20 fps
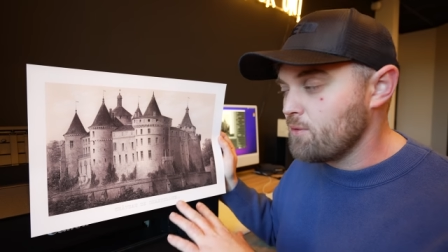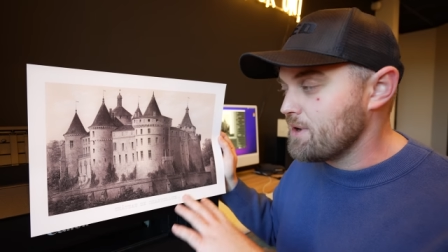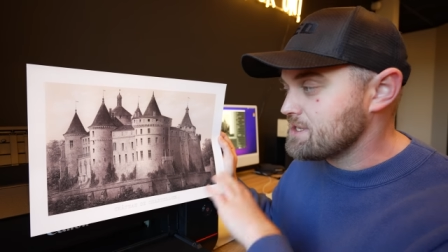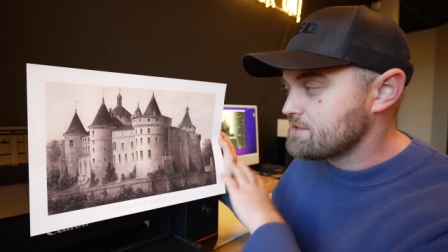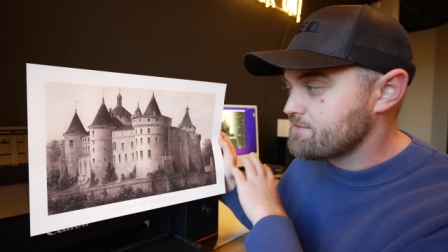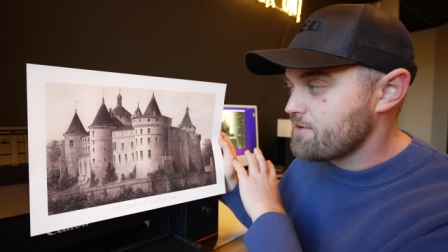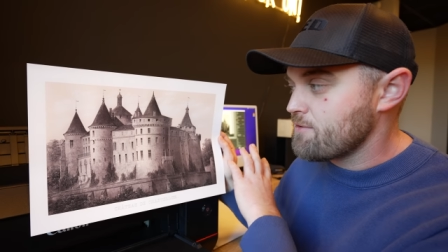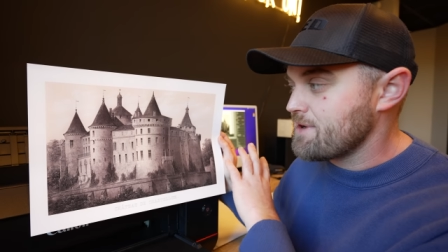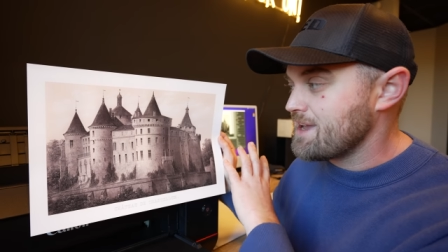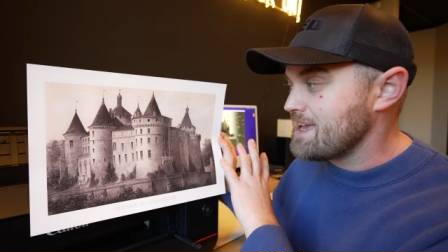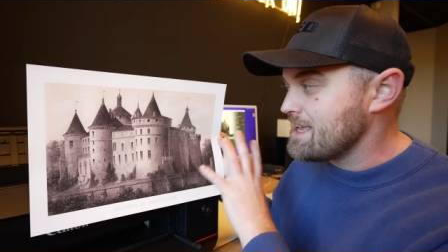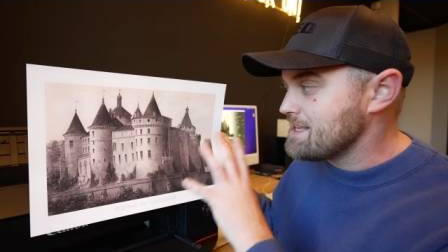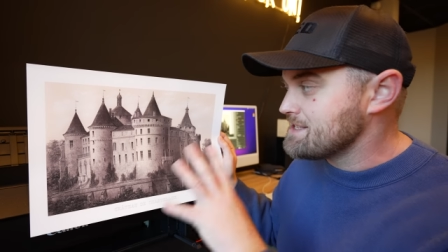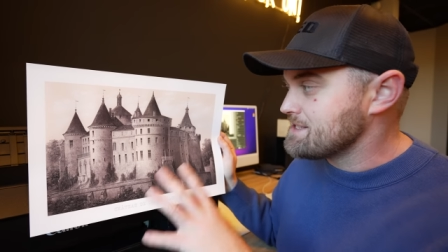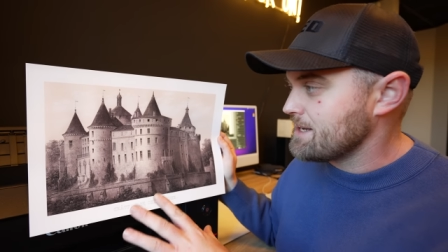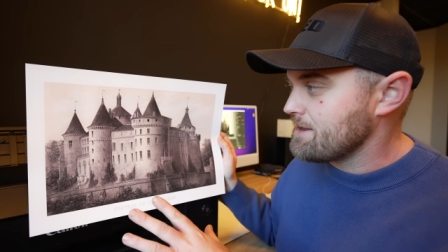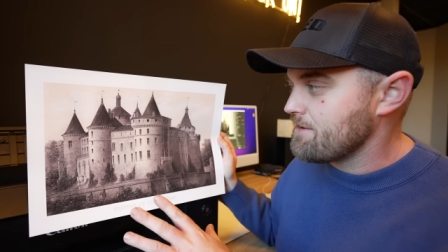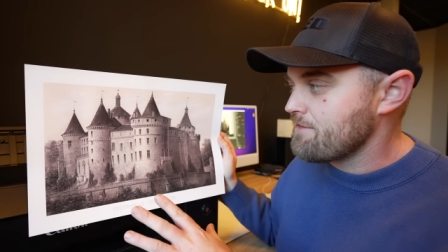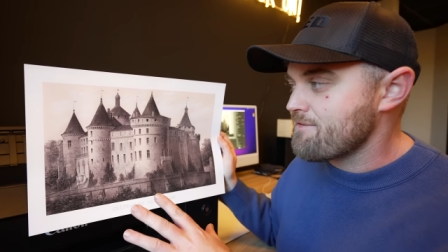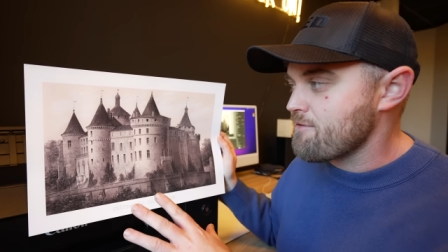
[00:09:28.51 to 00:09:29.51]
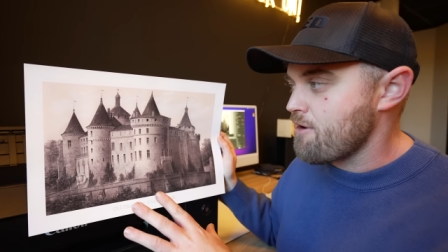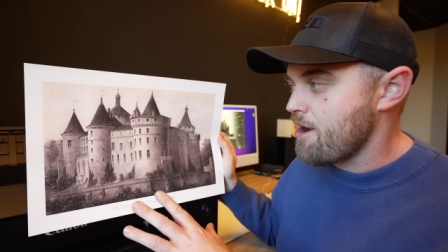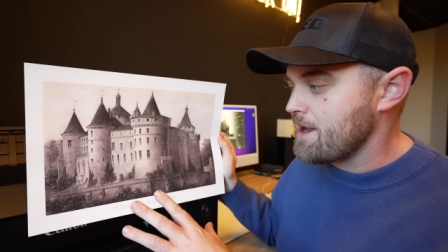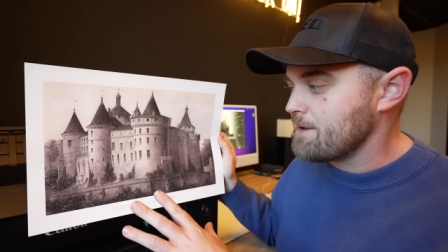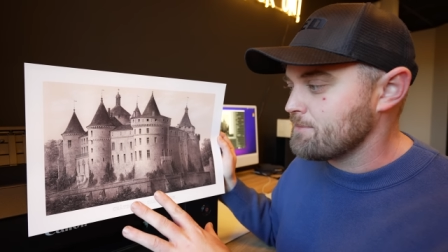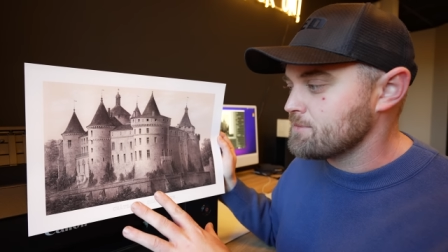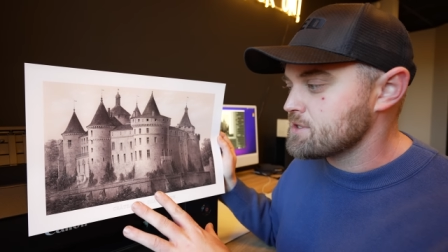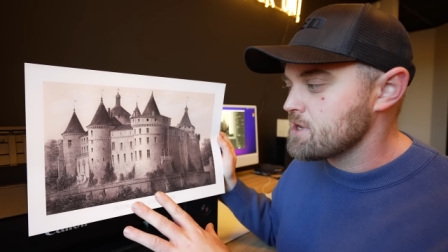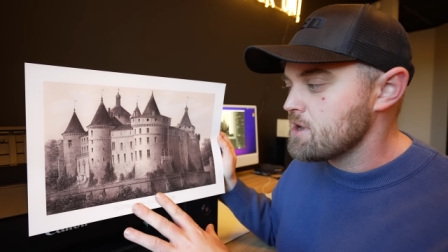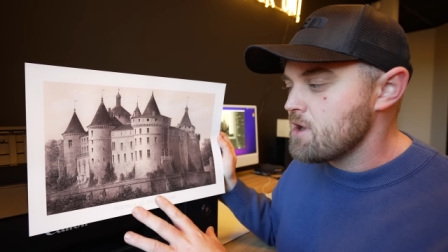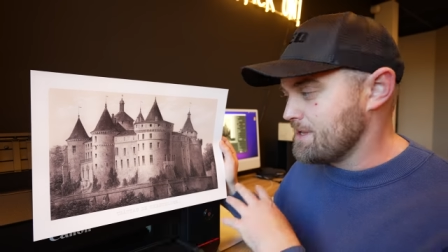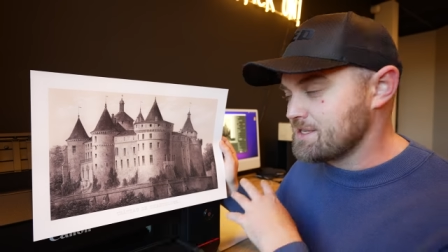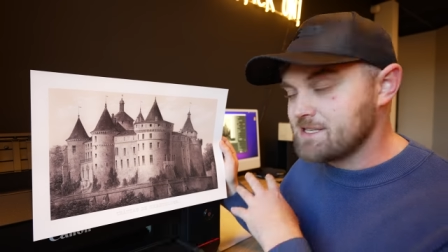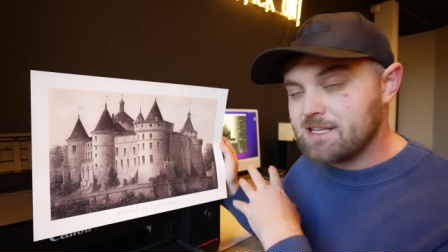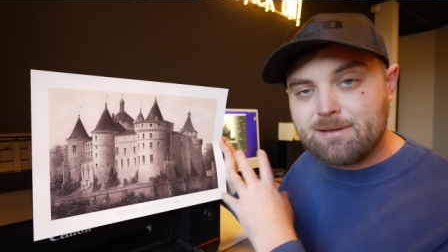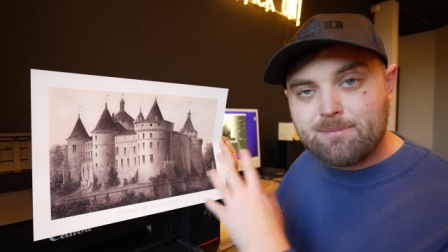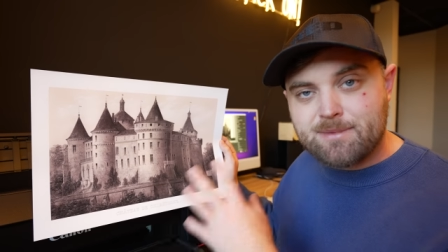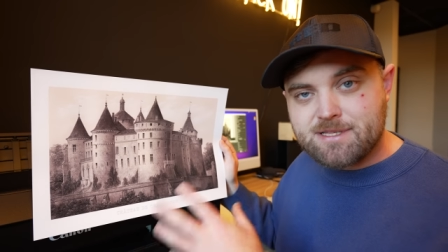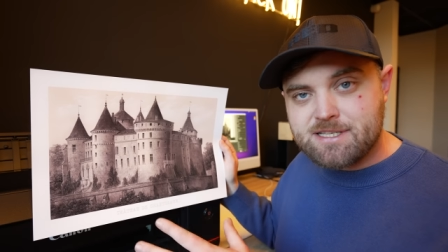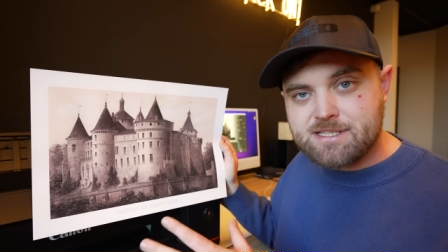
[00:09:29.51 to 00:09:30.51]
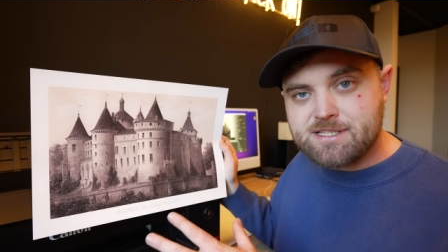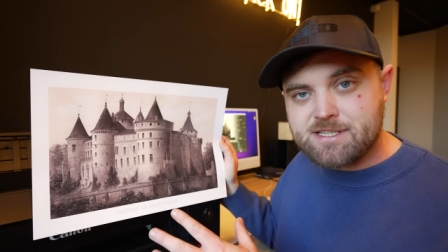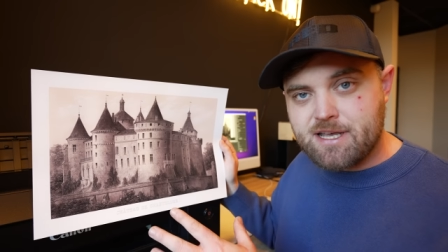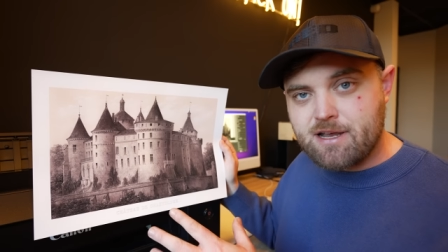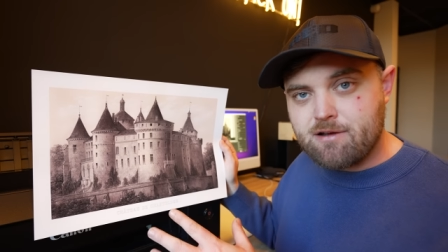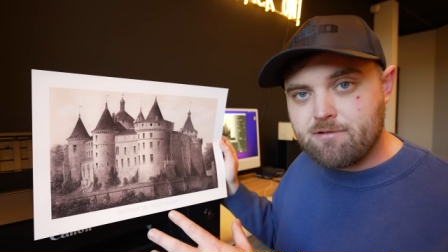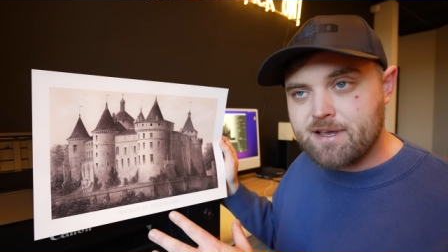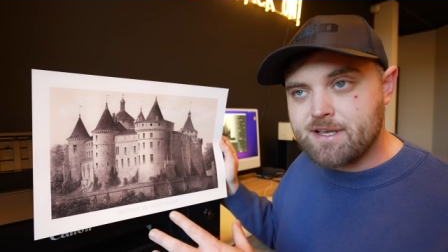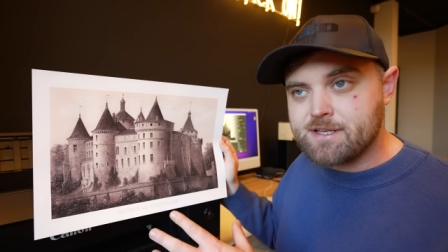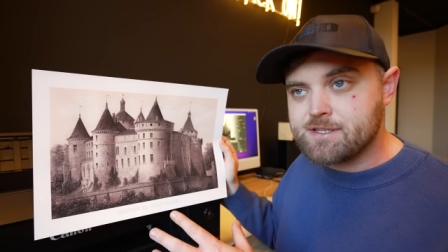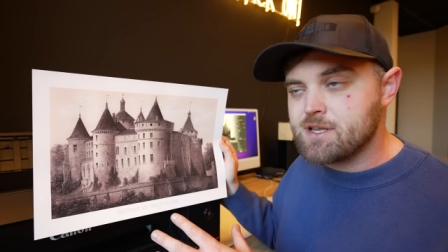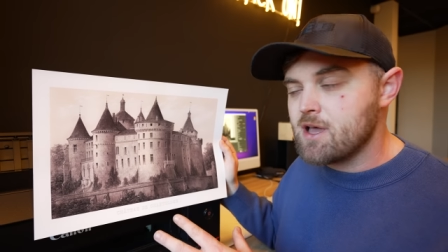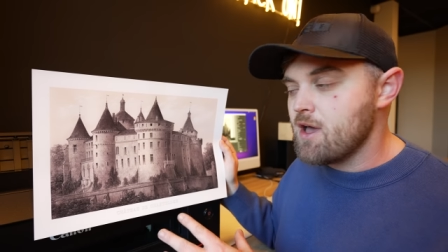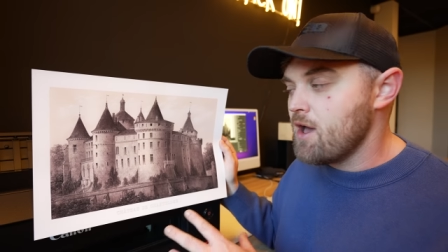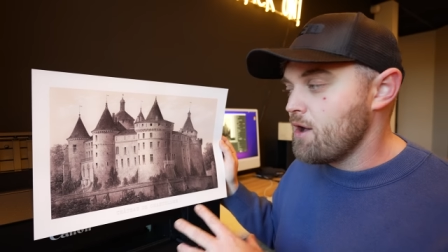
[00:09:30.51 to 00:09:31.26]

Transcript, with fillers: It's very easily framed. It's a limited series.